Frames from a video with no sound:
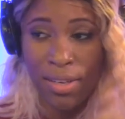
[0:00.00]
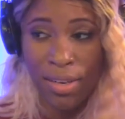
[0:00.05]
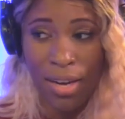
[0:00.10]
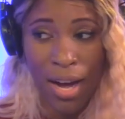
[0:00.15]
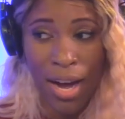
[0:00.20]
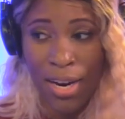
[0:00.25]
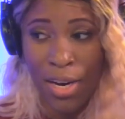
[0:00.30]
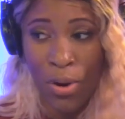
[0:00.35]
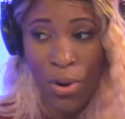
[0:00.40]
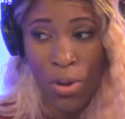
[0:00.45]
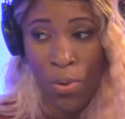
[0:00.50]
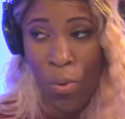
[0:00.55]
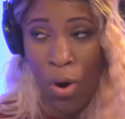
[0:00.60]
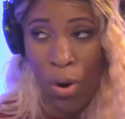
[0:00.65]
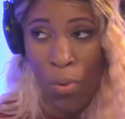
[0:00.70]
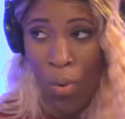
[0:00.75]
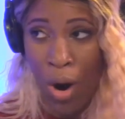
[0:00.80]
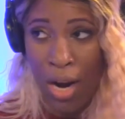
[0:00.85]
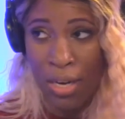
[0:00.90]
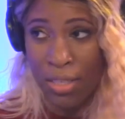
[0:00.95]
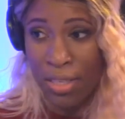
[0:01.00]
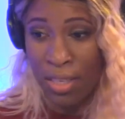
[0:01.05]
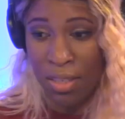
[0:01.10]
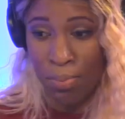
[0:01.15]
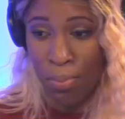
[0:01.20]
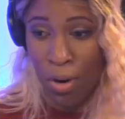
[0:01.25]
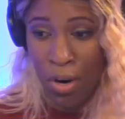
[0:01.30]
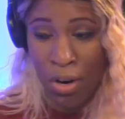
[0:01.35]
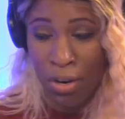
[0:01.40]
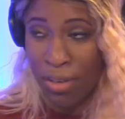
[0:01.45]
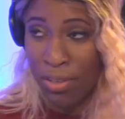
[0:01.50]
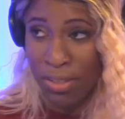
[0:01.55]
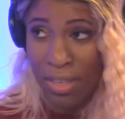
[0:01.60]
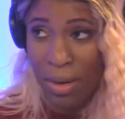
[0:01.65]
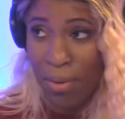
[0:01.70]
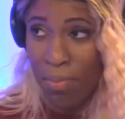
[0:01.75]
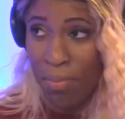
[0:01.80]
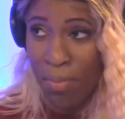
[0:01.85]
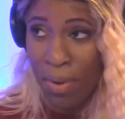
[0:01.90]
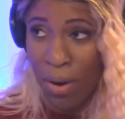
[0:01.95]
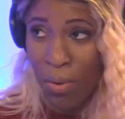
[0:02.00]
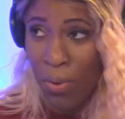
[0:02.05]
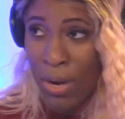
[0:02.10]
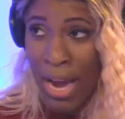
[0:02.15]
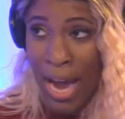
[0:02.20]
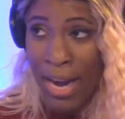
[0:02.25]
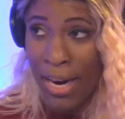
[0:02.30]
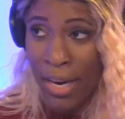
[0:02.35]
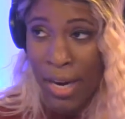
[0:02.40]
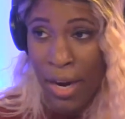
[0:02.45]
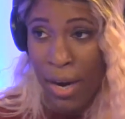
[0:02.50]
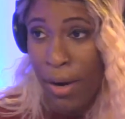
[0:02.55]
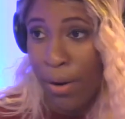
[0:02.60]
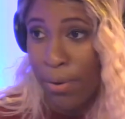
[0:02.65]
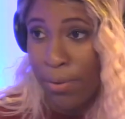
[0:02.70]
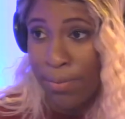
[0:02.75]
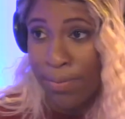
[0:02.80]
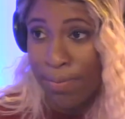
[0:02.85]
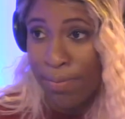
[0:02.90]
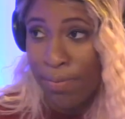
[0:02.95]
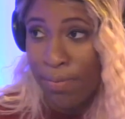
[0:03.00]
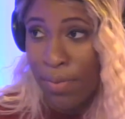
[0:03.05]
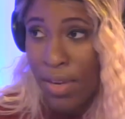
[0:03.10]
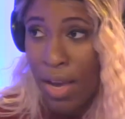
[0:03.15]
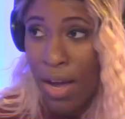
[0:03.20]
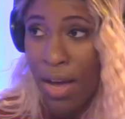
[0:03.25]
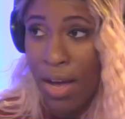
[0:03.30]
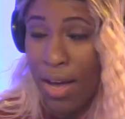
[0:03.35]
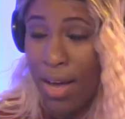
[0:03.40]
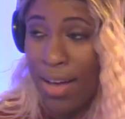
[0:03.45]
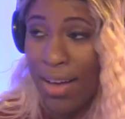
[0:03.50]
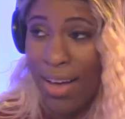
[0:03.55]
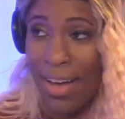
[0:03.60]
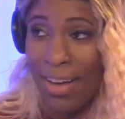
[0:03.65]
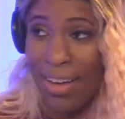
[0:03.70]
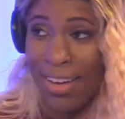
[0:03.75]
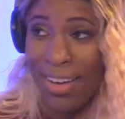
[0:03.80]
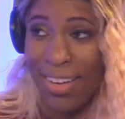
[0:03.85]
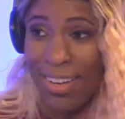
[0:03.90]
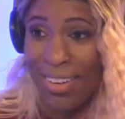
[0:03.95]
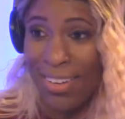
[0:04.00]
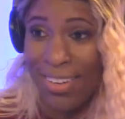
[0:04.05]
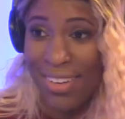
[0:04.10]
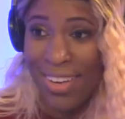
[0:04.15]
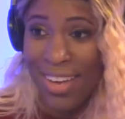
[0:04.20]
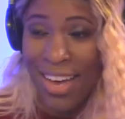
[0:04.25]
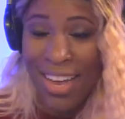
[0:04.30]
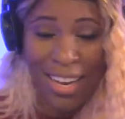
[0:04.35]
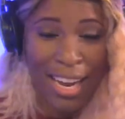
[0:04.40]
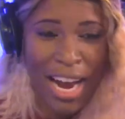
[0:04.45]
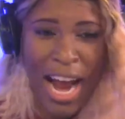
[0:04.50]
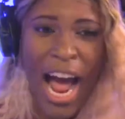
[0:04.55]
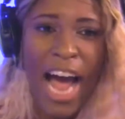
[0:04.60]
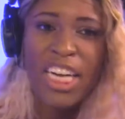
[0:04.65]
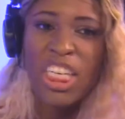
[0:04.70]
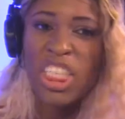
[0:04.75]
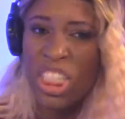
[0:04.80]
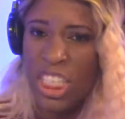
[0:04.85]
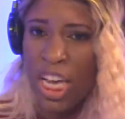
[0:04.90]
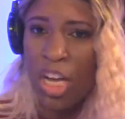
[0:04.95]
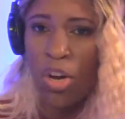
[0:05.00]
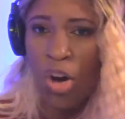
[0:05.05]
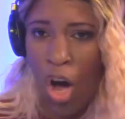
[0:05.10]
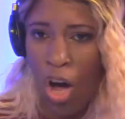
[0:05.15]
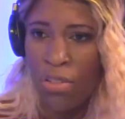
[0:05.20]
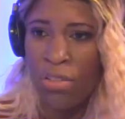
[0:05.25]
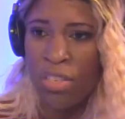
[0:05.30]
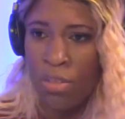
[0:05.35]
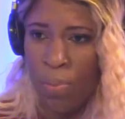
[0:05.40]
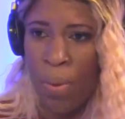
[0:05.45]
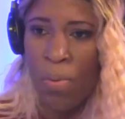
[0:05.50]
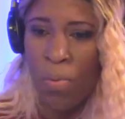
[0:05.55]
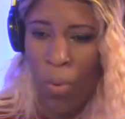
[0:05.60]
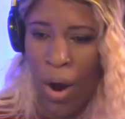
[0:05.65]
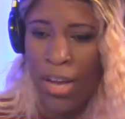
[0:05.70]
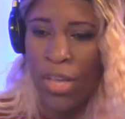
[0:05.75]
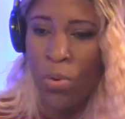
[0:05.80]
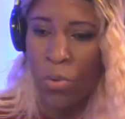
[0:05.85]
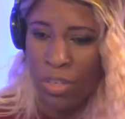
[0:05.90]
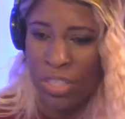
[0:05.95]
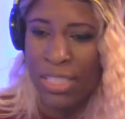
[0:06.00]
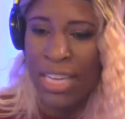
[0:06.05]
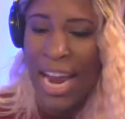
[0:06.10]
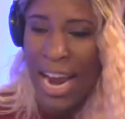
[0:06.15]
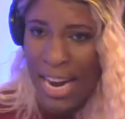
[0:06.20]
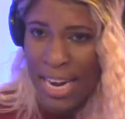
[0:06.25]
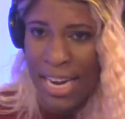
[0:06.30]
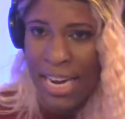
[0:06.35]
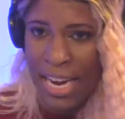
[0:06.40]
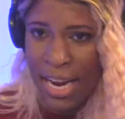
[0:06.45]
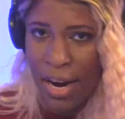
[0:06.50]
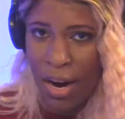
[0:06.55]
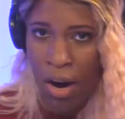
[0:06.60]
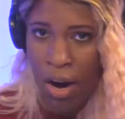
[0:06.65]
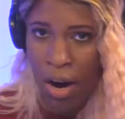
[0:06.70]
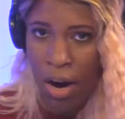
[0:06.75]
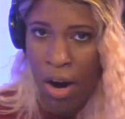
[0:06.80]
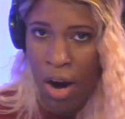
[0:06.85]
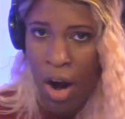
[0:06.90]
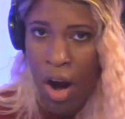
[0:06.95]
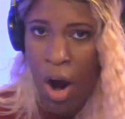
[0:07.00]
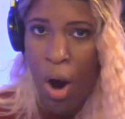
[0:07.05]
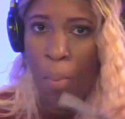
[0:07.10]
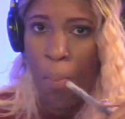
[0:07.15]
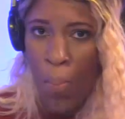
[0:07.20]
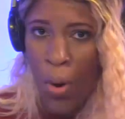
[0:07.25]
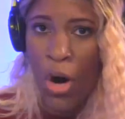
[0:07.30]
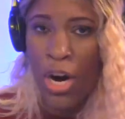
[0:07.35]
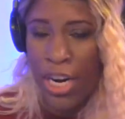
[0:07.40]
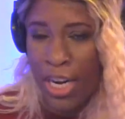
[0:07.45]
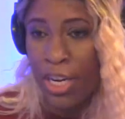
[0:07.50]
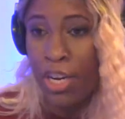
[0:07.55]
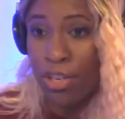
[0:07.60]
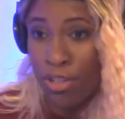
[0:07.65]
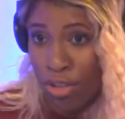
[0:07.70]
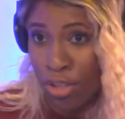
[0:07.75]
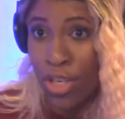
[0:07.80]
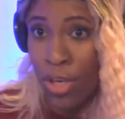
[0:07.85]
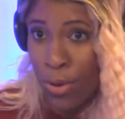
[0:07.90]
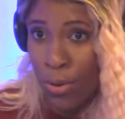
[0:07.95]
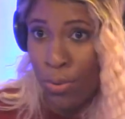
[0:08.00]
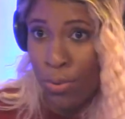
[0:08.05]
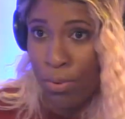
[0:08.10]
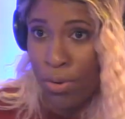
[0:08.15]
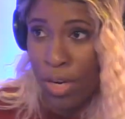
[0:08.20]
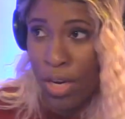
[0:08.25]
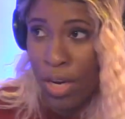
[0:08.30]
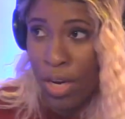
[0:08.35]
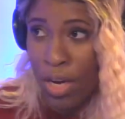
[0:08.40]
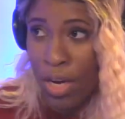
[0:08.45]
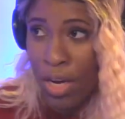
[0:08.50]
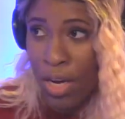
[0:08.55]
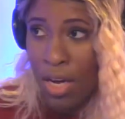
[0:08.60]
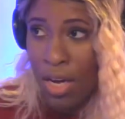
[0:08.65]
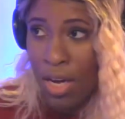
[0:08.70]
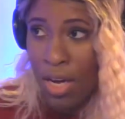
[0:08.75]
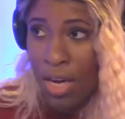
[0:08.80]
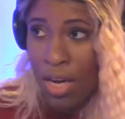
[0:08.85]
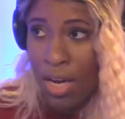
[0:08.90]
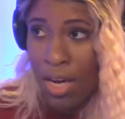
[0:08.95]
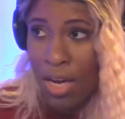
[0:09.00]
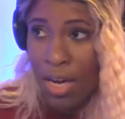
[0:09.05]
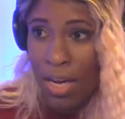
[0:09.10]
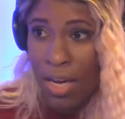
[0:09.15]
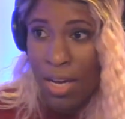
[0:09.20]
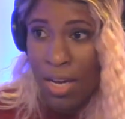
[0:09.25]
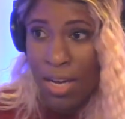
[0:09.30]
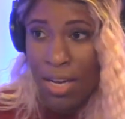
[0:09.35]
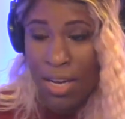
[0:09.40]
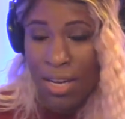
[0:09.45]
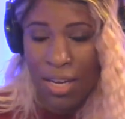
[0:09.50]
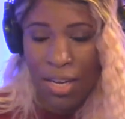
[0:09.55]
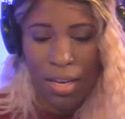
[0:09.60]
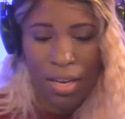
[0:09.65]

I know you want to watch this burn or something, but we got to go. You got to hold it. Yeah, there's authorities. Like, I just killed all these people while you were standing here burning your suit. He's brooding a little bit, you know what I mean? A little more